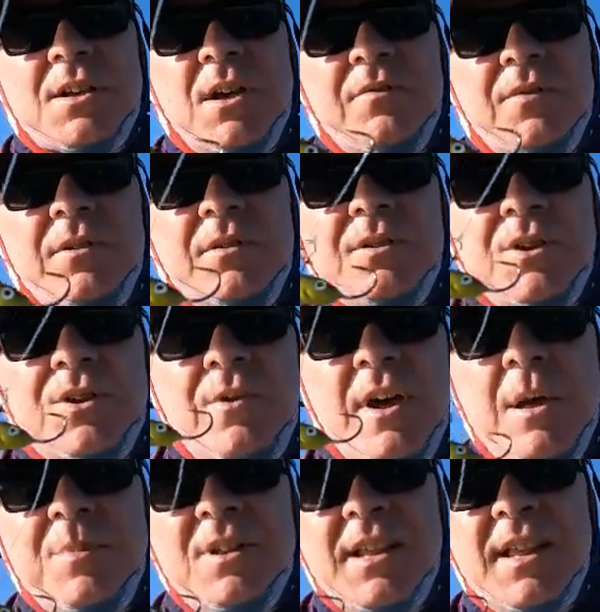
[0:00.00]
So if you do
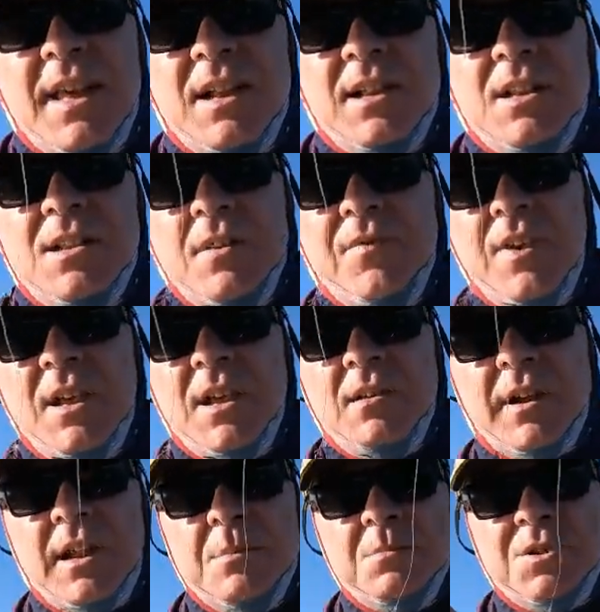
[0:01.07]
happen to get it in your
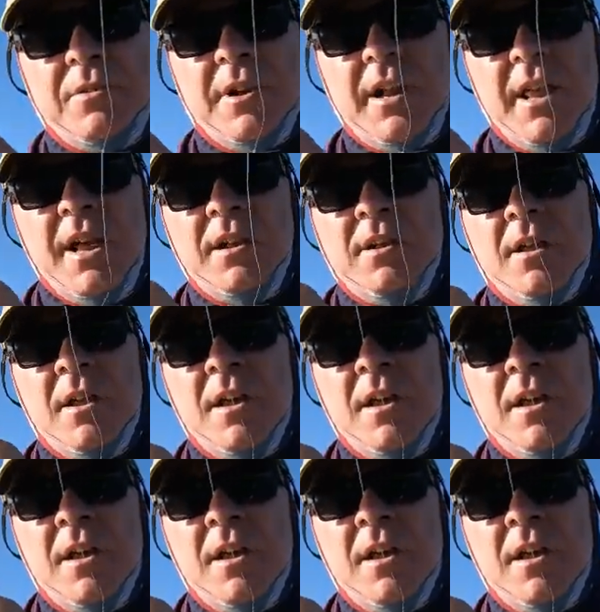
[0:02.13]
finger, it comes straight out.